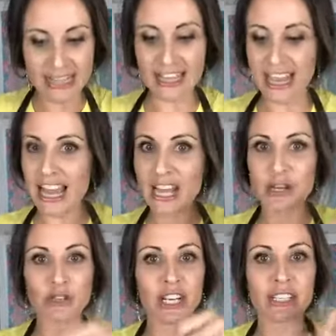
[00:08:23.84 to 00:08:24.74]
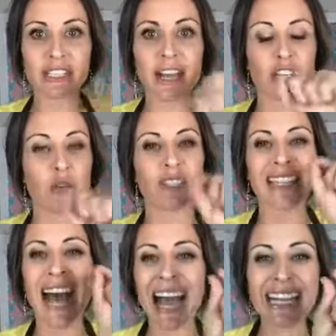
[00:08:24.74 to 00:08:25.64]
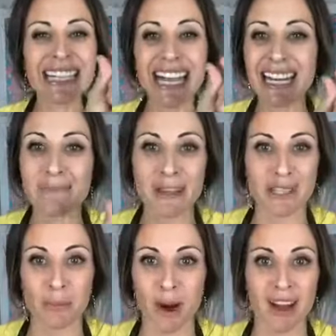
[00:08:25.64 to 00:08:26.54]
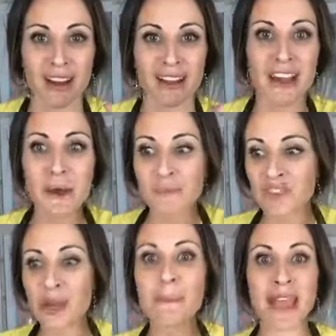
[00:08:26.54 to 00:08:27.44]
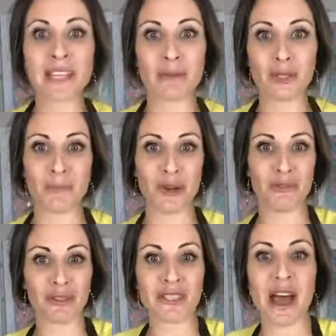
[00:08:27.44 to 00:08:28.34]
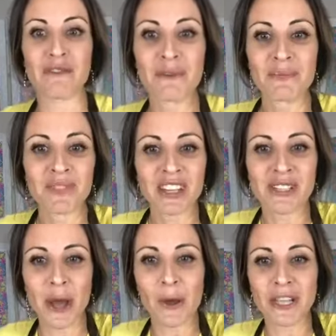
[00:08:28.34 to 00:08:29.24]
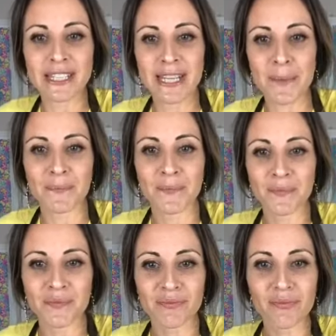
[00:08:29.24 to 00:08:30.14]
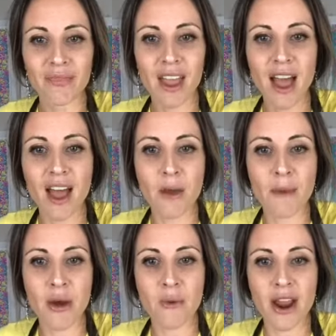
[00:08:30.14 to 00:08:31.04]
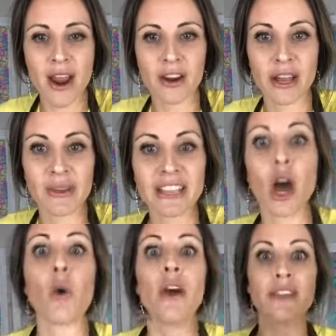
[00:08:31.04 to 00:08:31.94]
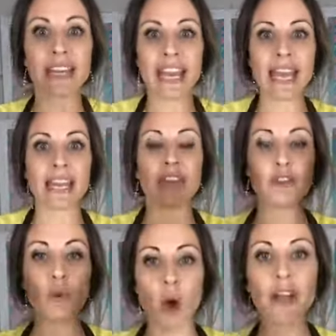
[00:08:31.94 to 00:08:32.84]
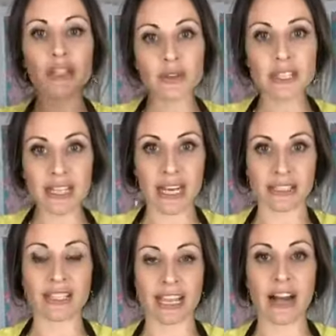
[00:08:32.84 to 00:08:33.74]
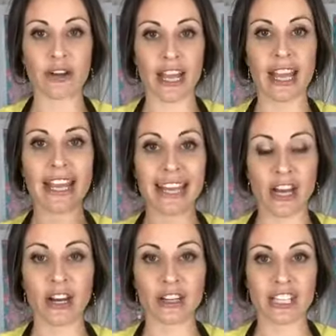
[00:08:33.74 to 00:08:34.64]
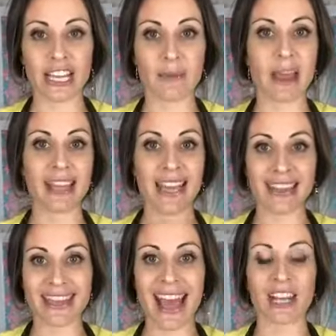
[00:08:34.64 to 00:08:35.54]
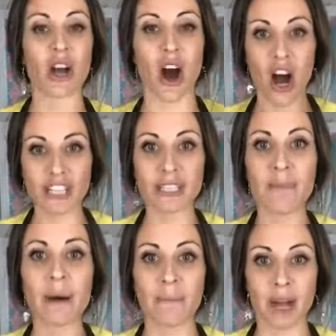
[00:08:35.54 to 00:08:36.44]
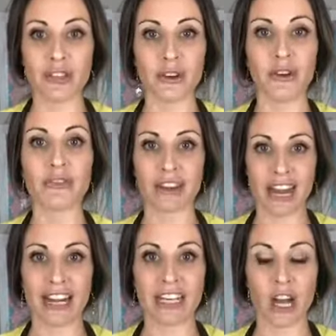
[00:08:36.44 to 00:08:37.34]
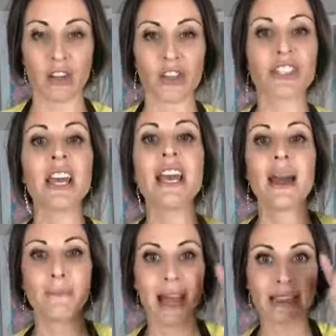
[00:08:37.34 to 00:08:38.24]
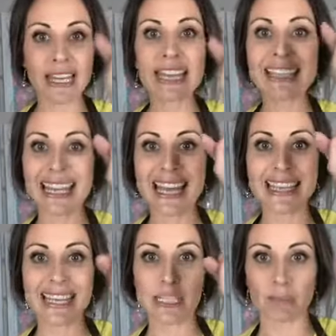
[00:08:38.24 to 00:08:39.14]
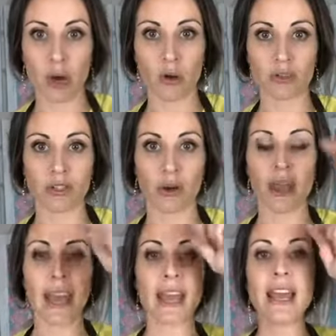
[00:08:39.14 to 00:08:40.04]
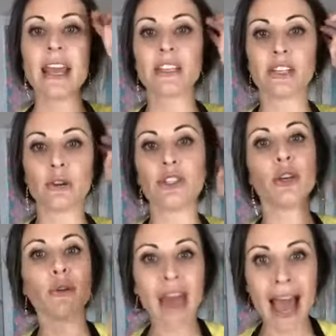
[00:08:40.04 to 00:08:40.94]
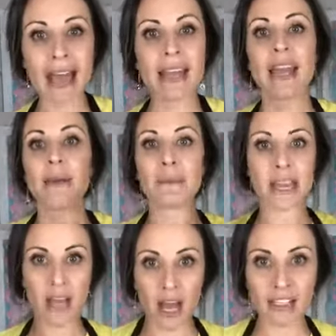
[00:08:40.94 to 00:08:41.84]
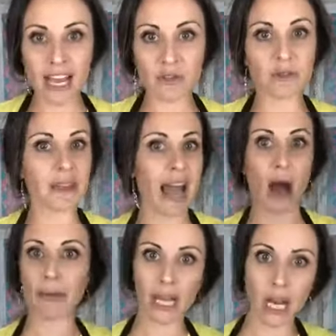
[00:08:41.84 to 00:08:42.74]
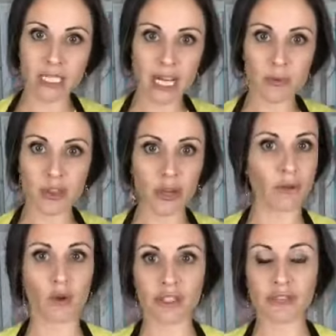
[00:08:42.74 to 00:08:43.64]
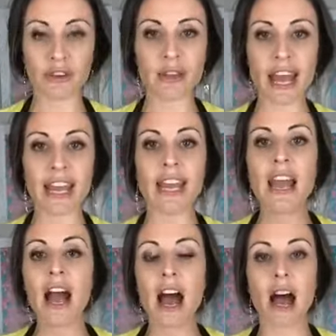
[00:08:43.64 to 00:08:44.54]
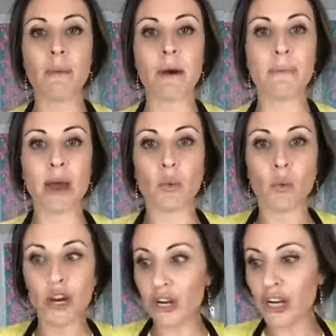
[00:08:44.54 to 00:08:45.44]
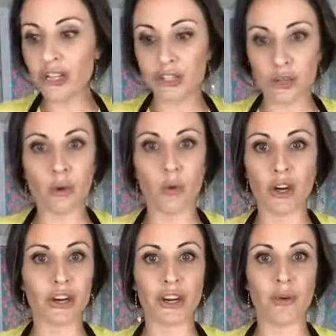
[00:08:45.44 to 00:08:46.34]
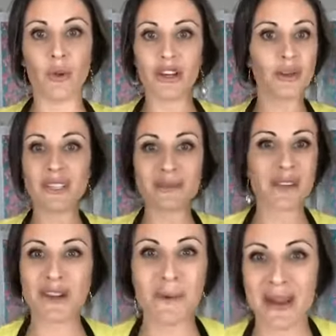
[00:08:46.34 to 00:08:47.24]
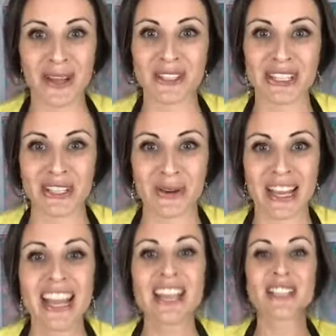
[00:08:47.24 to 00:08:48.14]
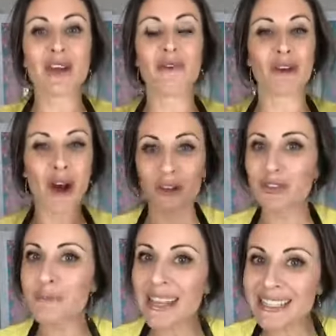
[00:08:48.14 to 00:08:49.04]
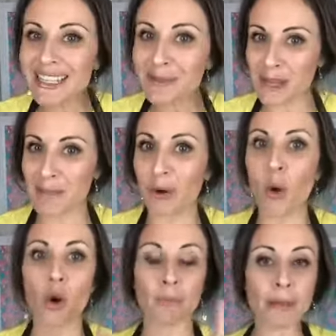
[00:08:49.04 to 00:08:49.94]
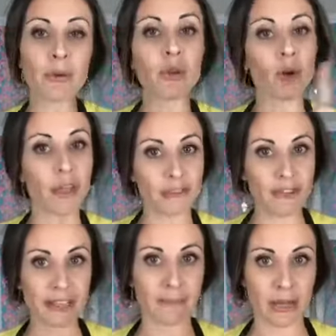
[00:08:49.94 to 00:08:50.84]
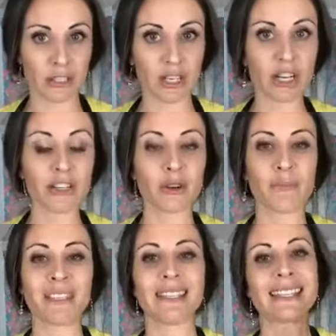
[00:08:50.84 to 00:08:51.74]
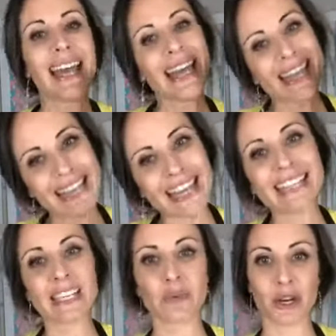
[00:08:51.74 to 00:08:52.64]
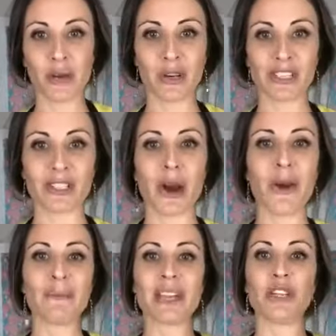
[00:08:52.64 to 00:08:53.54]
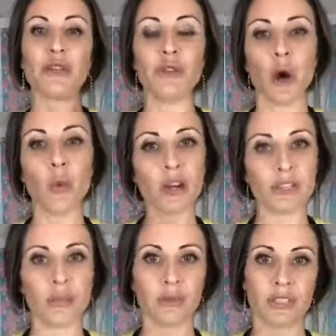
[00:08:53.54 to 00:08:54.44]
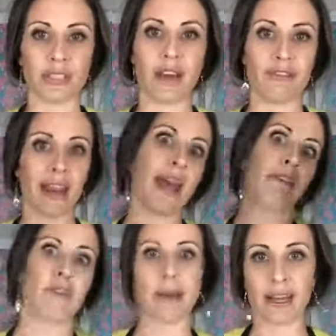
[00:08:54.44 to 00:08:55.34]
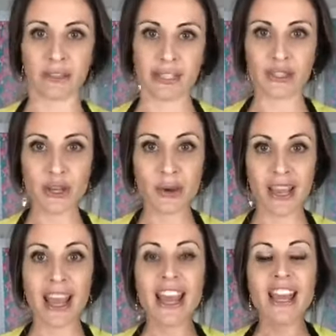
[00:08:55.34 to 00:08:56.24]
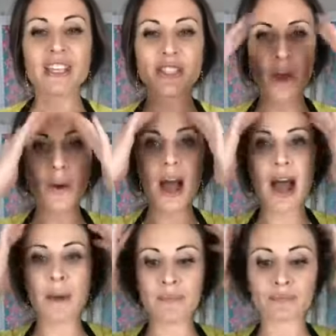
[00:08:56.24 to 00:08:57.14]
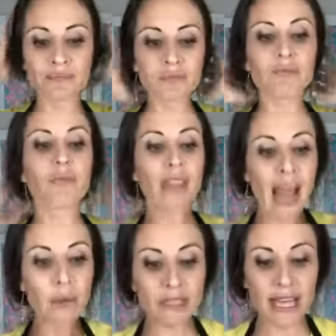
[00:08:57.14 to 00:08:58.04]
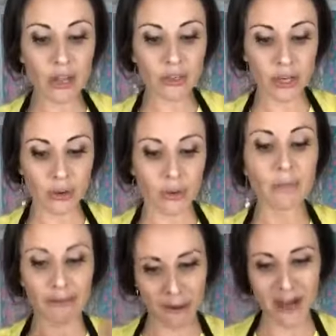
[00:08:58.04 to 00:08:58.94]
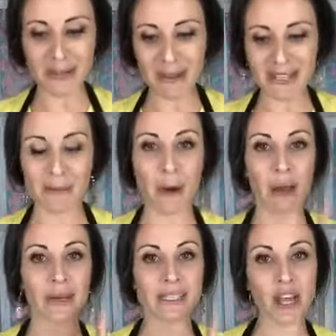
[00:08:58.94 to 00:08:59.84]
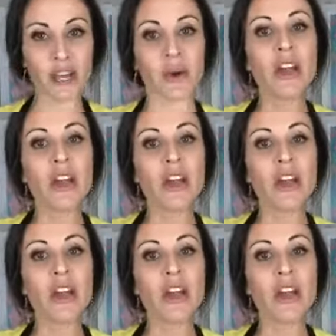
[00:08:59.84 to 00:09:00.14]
thing, and you just use tiny, tiny bits of product to make the most beautiful stuff. So let's see. Where can we get, the kit. If you want to do the designer kit and get on our team and get that awesome bundle for $99, my link is in this post, okay? So do that, be in contact with me, I'll be in contact with you, of course, if you get it, but we're doing something nobody else is doing. So for all of you business people or people who are on the fence about starting their own business, this is where you want to start, because you don't want to do stuff that everybody else is doing. So I will tell you, before I do my demo, I want to tell you,